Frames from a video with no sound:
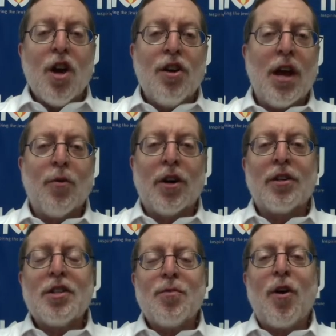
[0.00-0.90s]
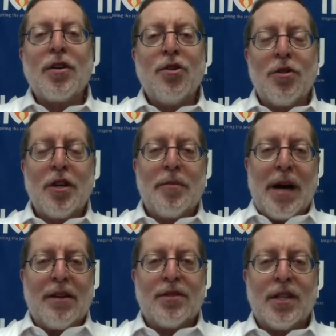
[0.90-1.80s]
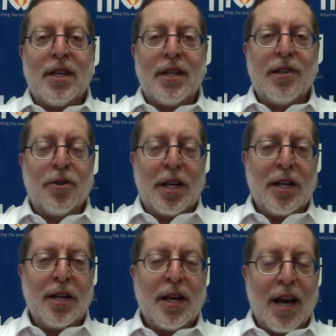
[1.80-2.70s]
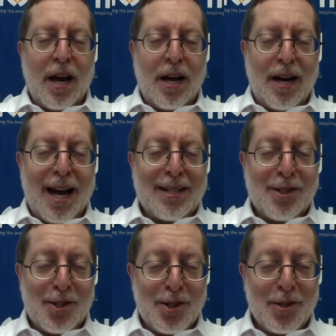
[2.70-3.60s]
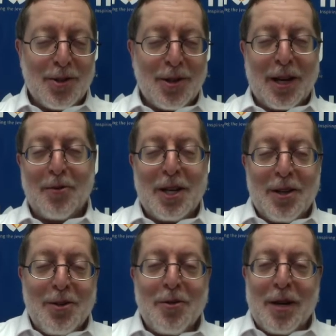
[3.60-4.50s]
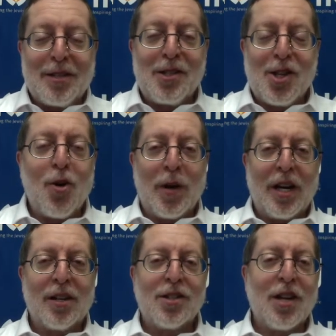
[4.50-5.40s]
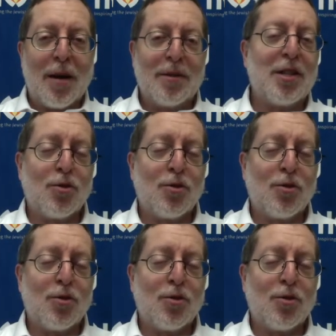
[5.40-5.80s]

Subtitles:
Now, we're in the small unit about learning as to, like, what do you do about sewing on Shabbos?